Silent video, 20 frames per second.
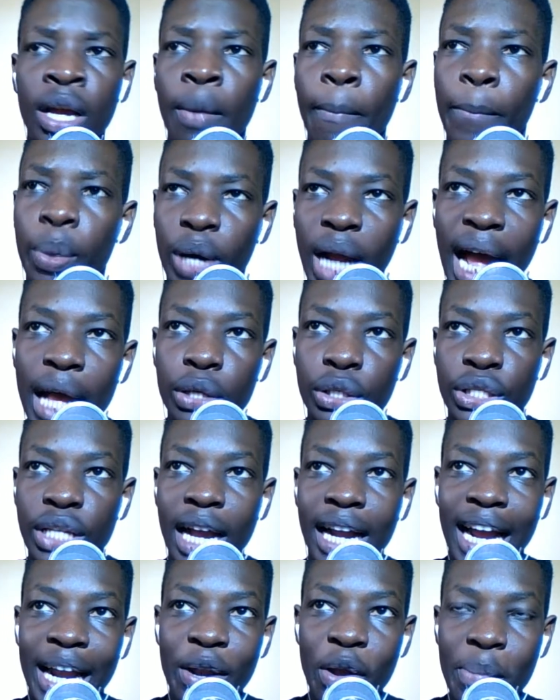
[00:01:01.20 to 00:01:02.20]
Bukayo
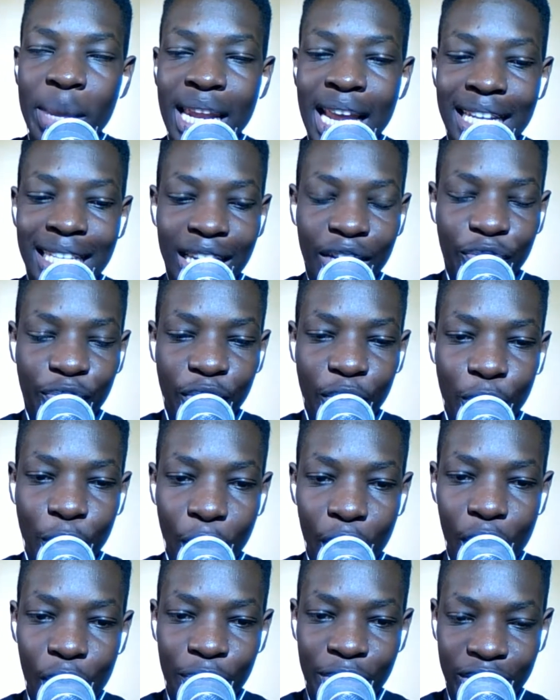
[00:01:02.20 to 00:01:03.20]
Saka nominated for
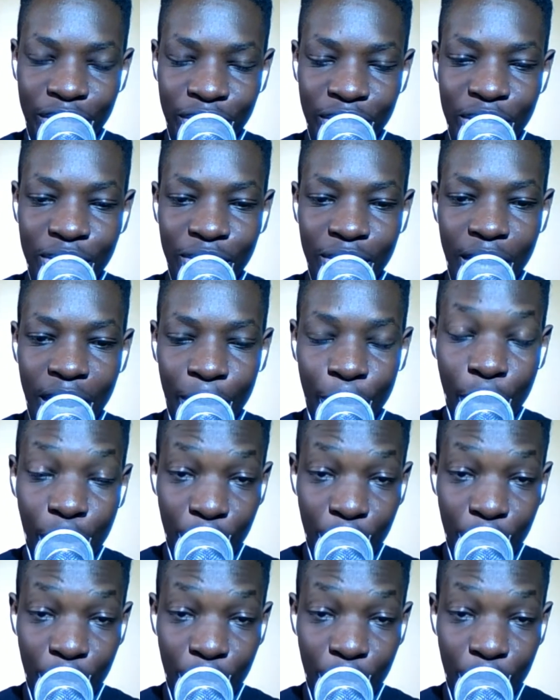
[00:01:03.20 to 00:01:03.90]
goal of the season, uh, goal